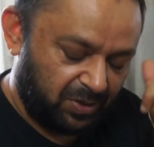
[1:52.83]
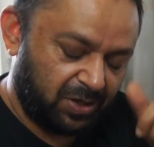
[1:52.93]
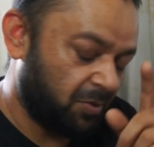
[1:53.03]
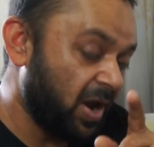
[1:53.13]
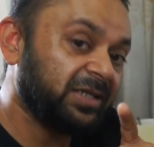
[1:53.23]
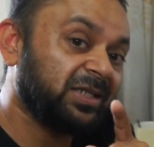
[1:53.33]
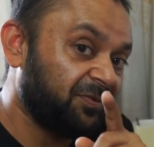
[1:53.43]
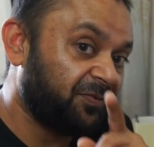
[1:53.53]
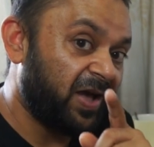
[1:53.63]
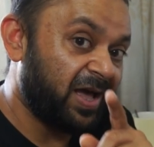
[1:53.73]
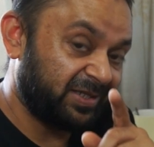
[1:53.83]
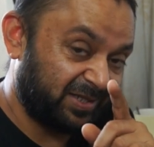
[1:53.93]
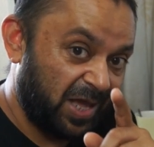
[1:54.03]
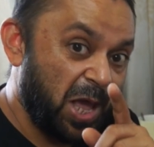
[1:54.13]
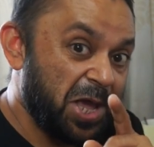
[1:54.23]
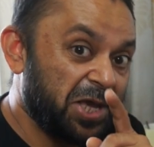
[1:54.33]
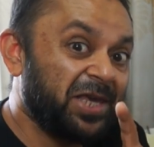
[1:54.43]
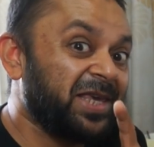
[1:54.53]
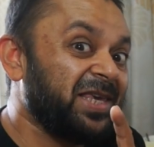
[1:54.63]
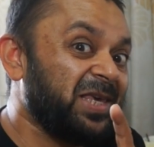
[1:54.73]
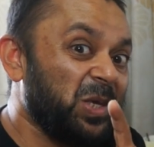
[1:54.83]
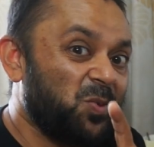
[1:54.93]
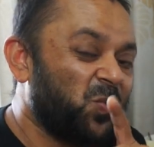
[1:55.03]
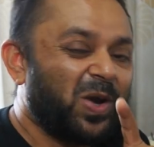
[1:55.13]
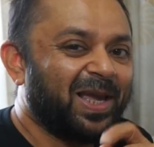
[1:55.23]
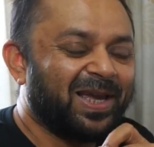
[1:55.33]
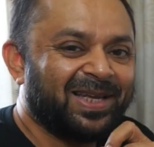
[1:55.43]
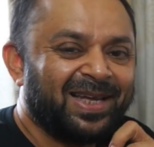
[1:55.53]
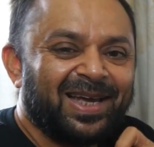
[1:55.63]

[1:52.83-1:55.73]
crazy fast He-wing